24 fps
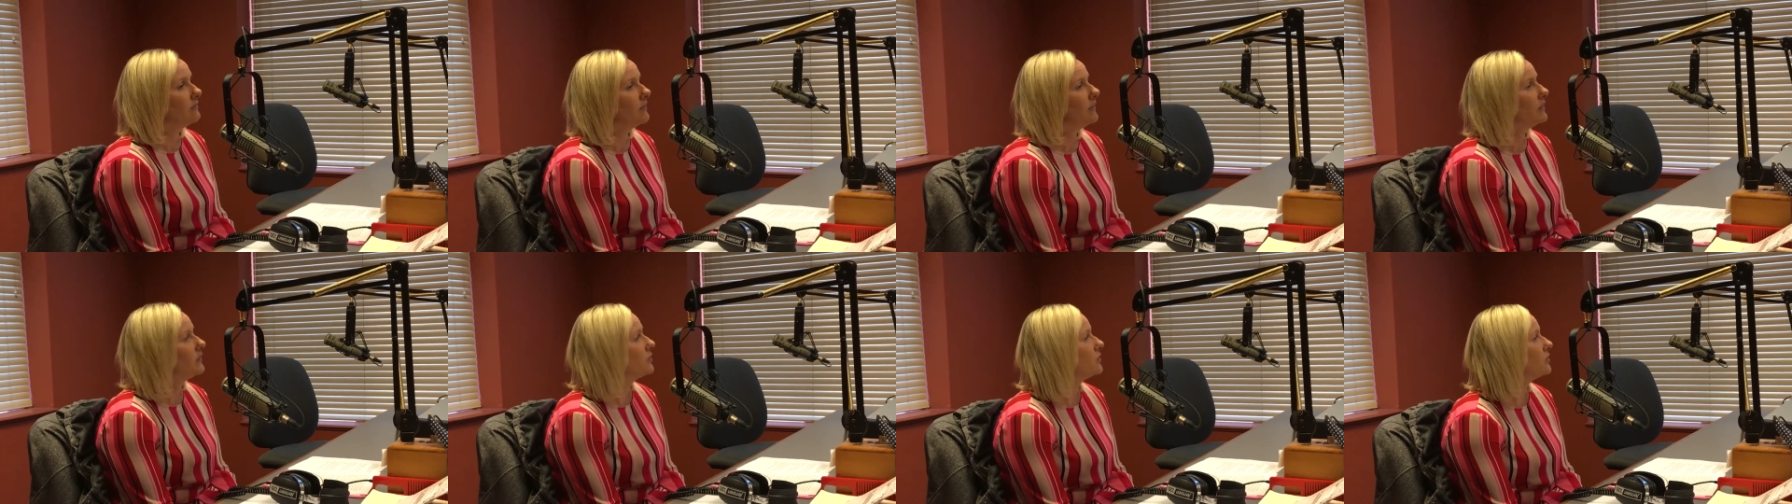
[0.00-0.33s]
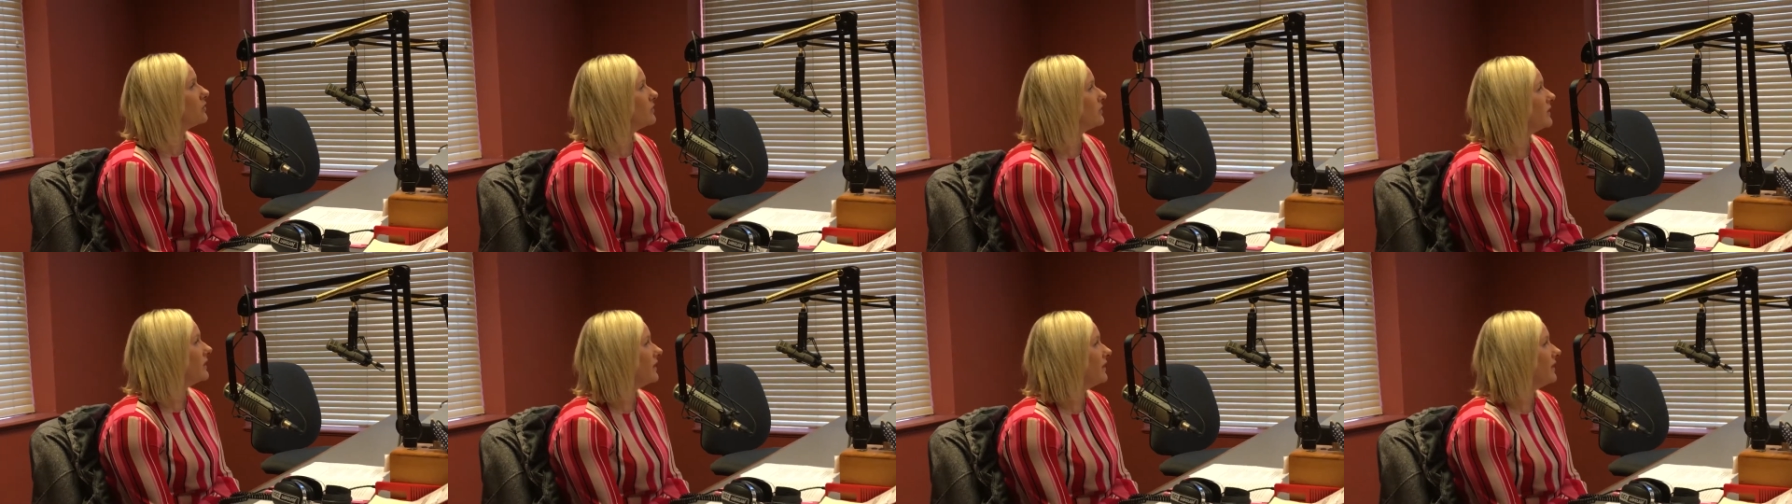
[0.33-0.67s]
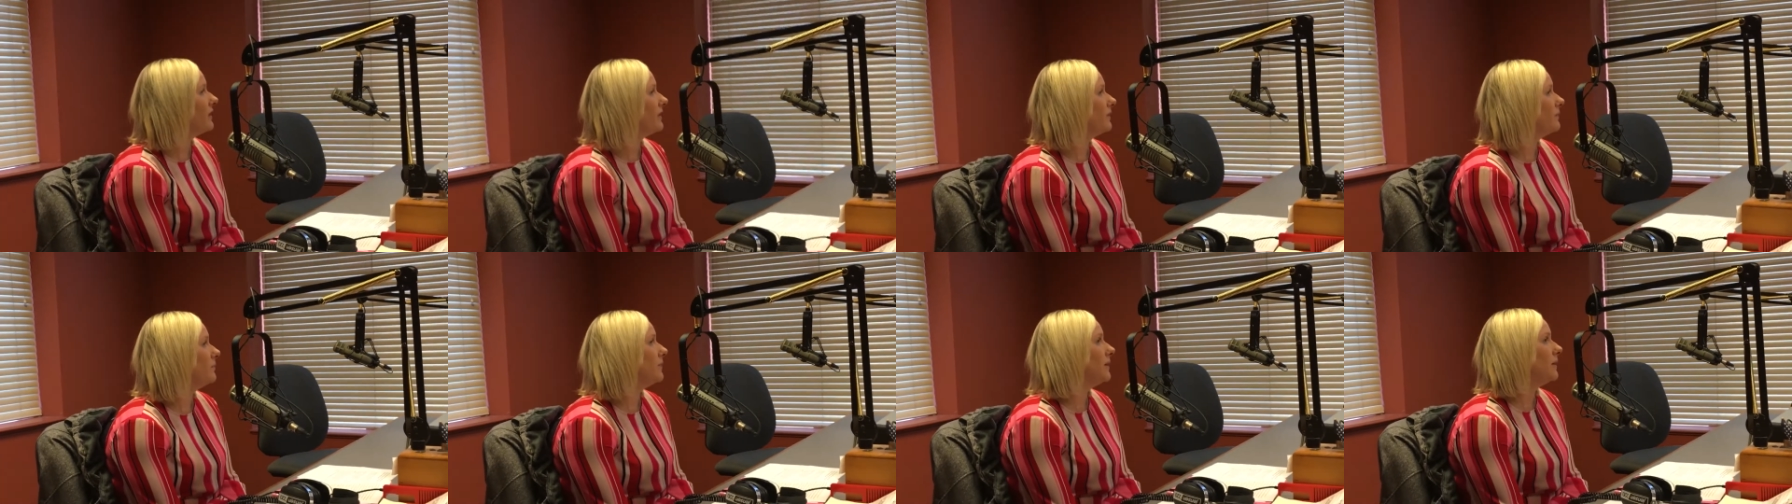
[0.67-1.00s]

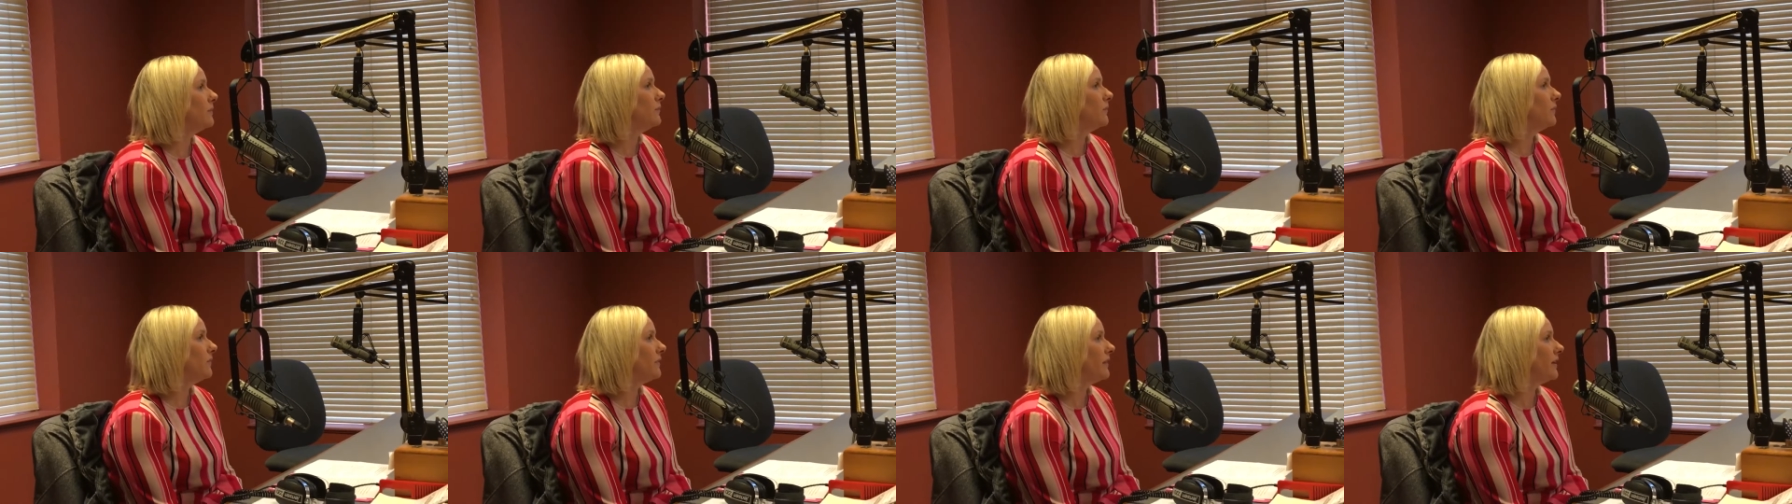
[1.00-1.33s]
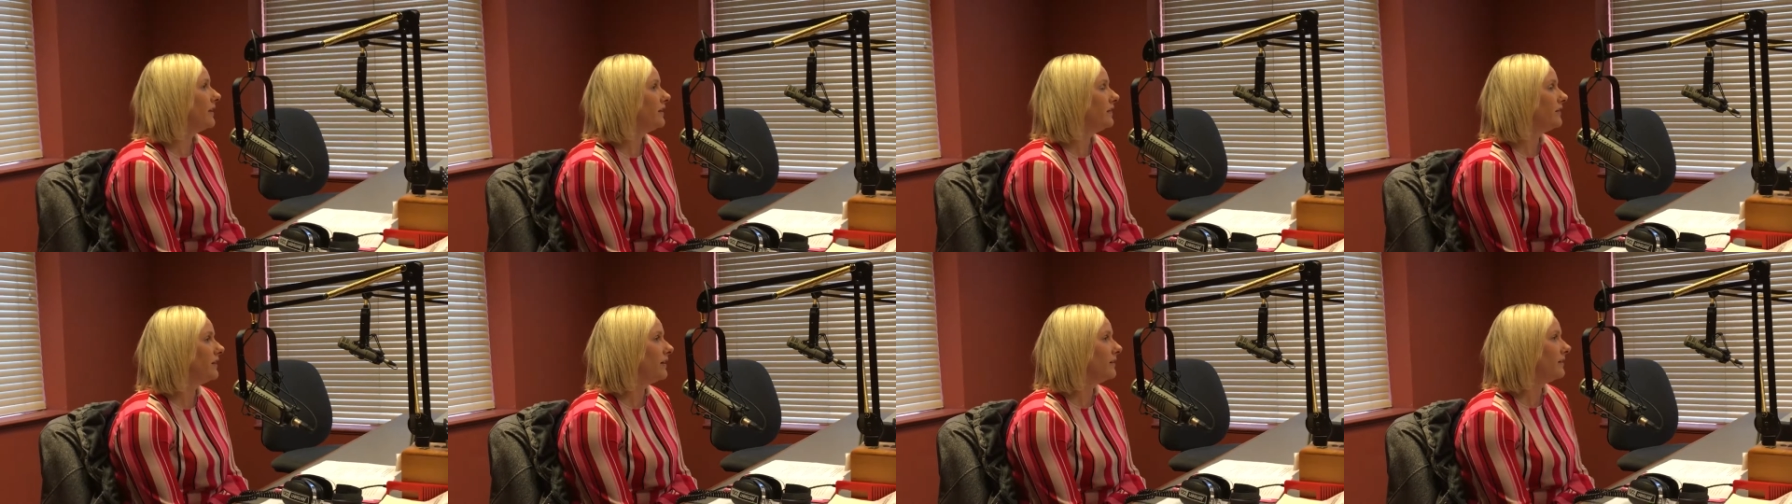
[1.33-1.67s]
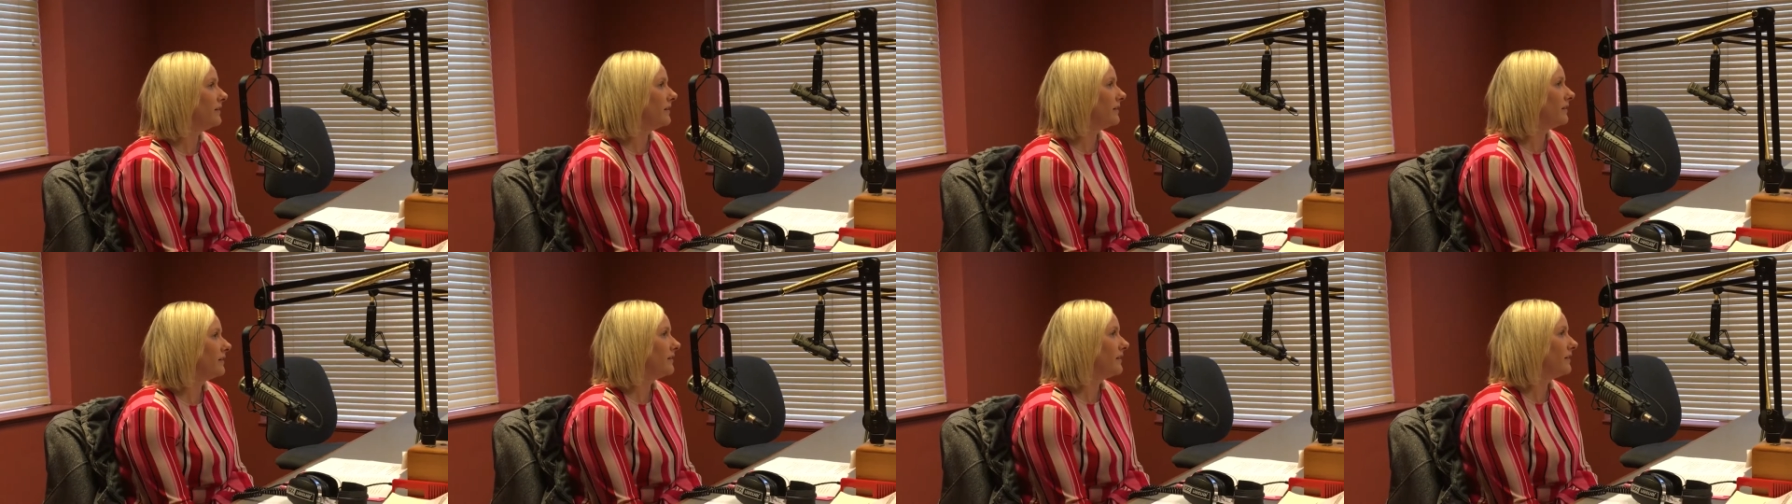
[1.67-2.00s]
ministry and people that are out
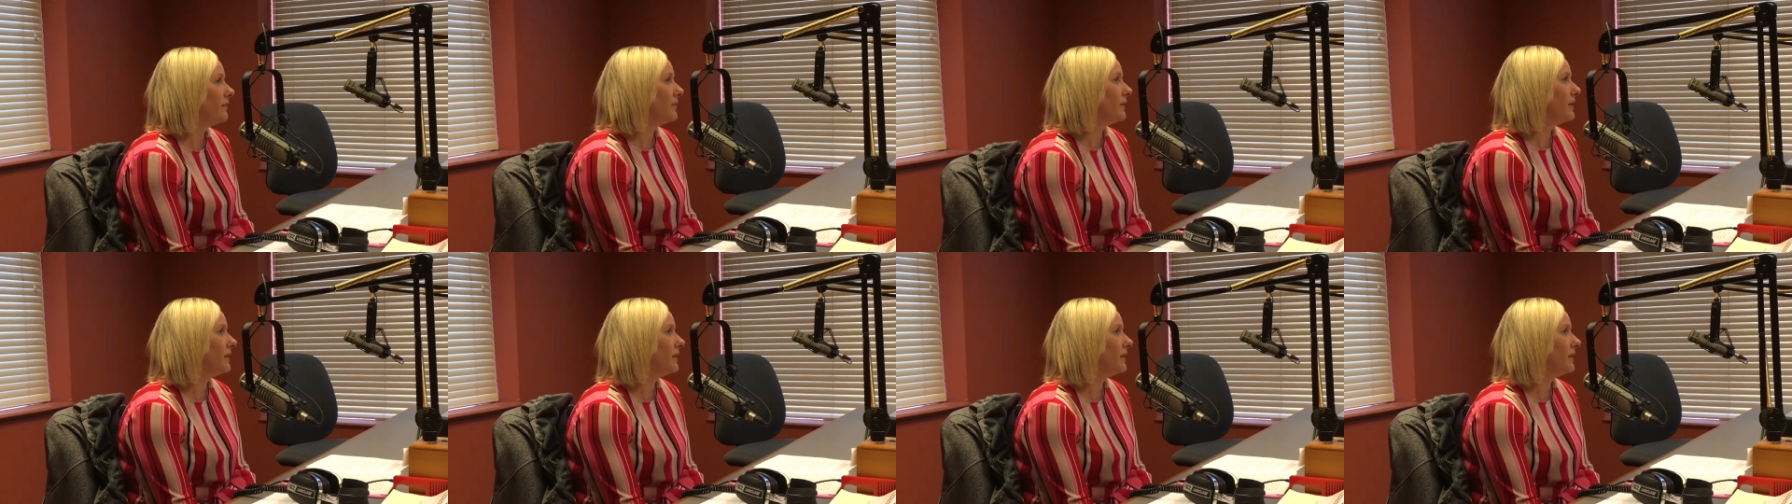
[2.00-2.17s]
there that